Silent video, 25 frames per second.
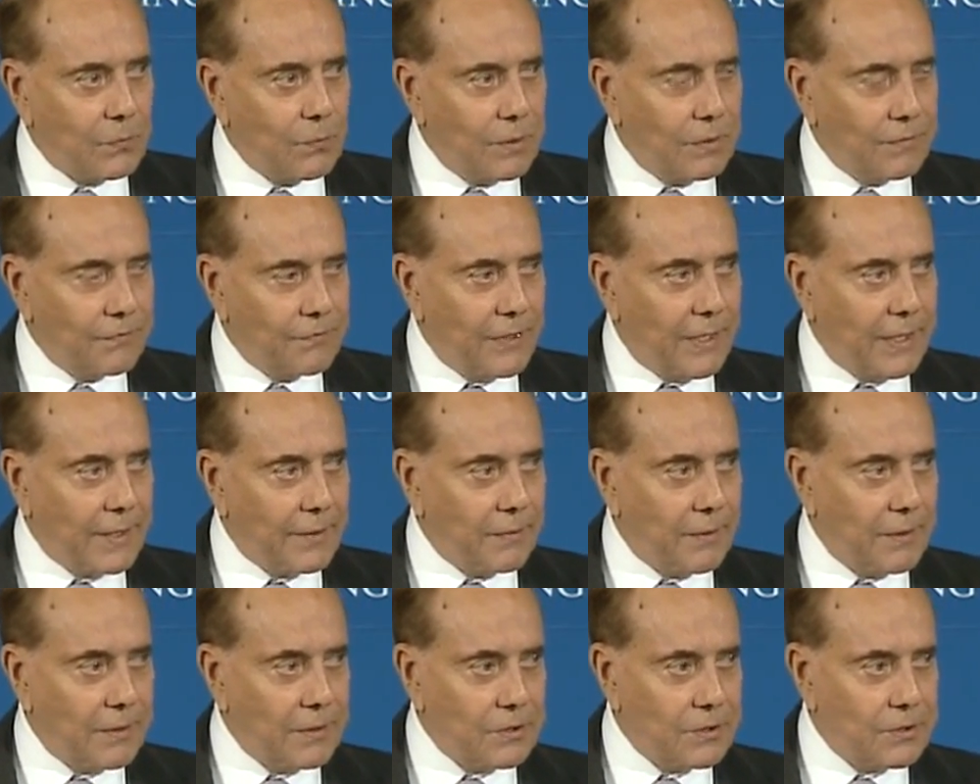with
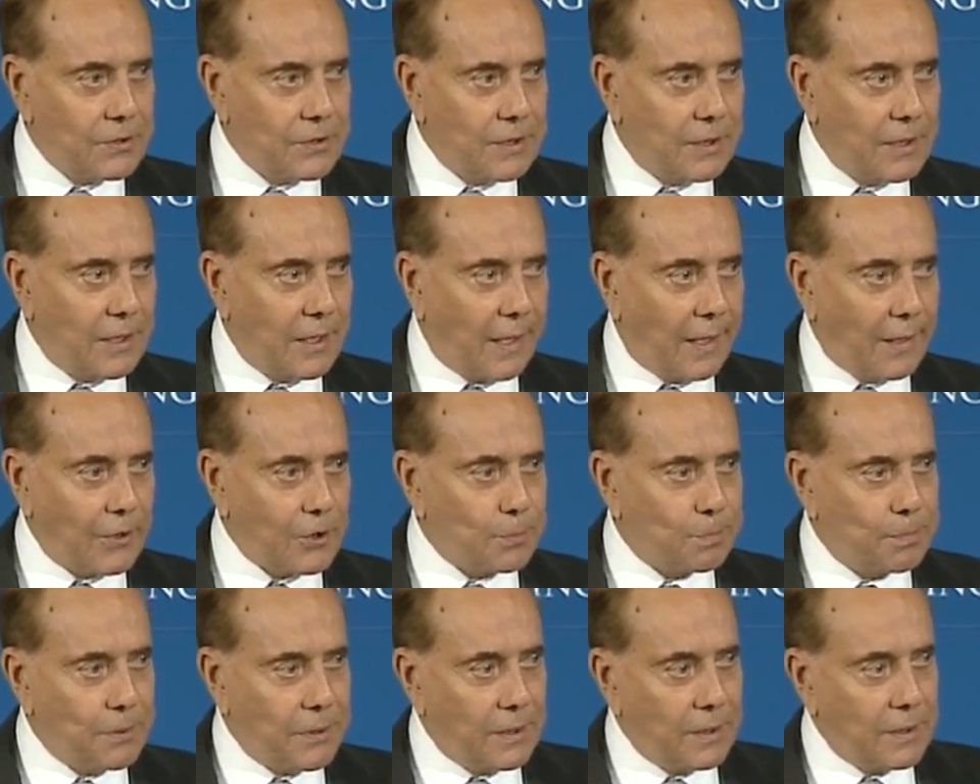veterans and
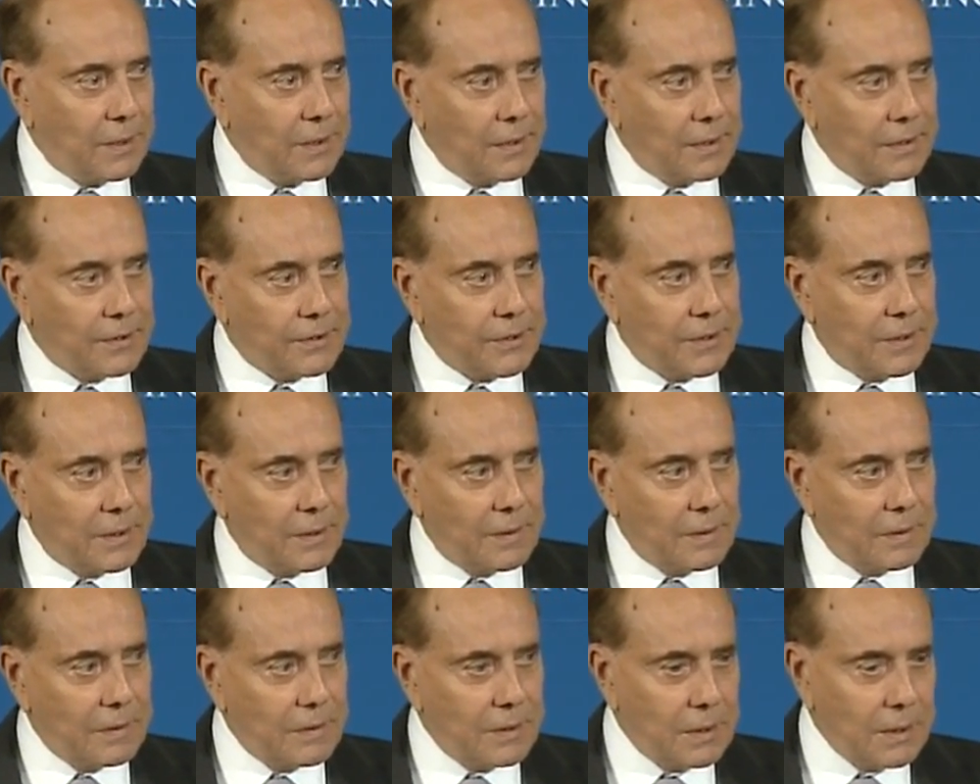hospitals
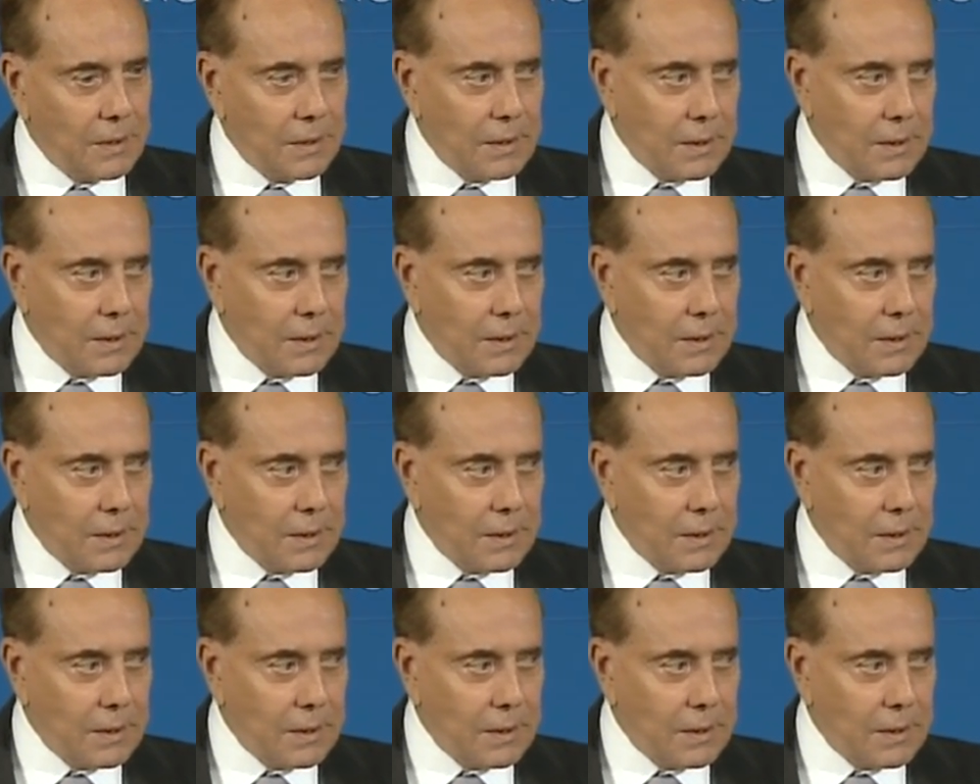and,